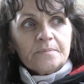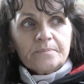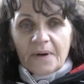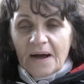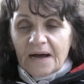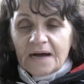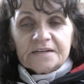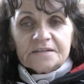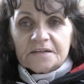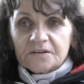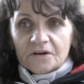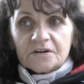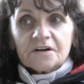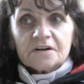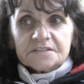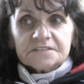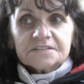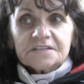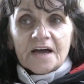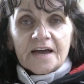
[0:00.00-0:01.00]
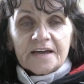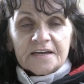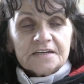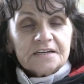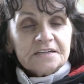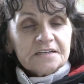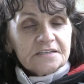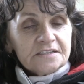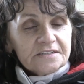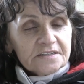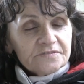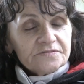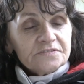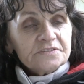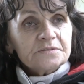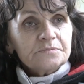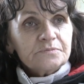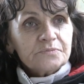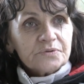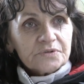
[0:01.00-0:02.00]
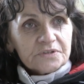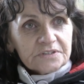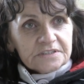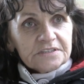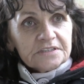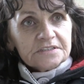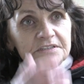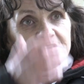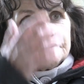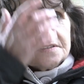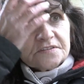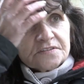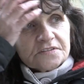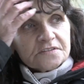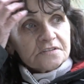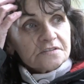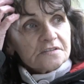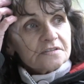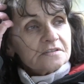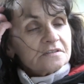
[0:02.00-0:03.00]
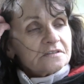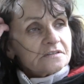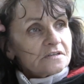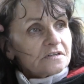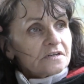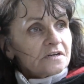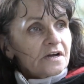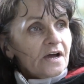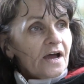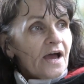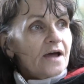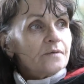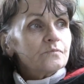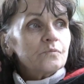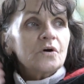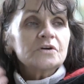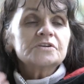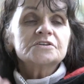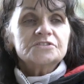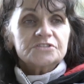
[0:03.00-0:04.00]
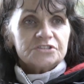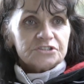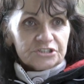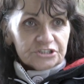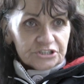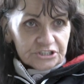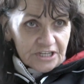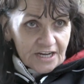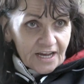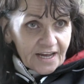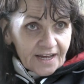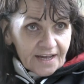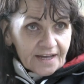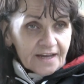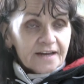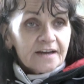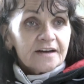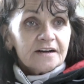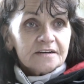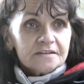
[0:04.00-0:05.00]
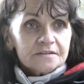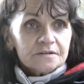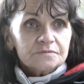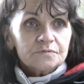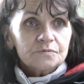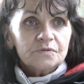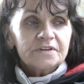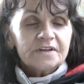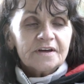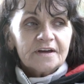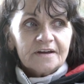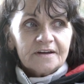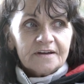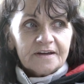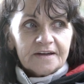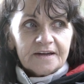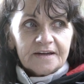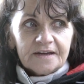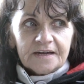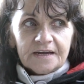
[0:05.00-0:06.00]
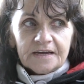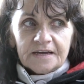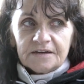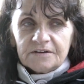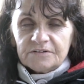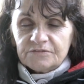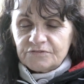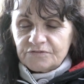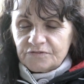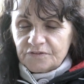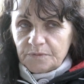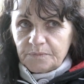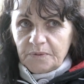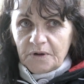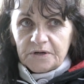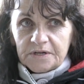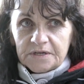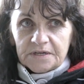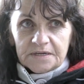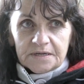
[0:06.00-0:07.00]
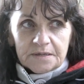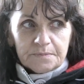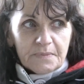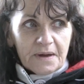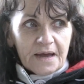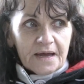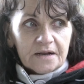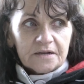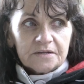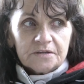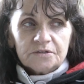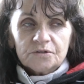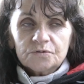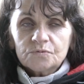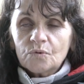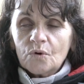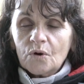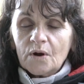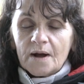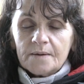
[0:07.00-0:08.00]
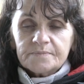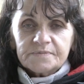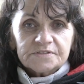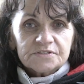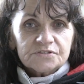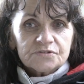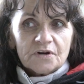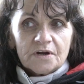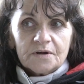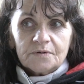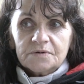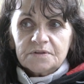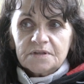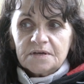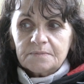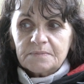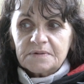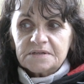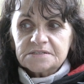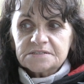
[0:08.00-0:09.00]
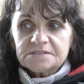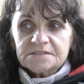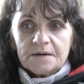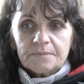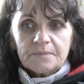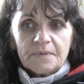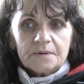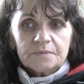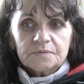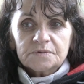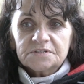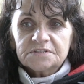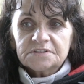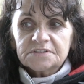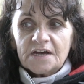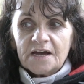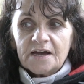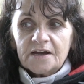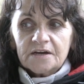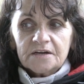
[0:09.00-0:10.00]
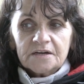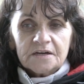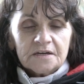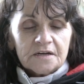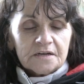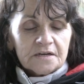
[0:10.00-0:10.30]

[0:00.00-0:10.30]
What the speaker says: But like I say, he lived and breathed and wanted to share with everybody he met. You'd walk up the street with him and someone would say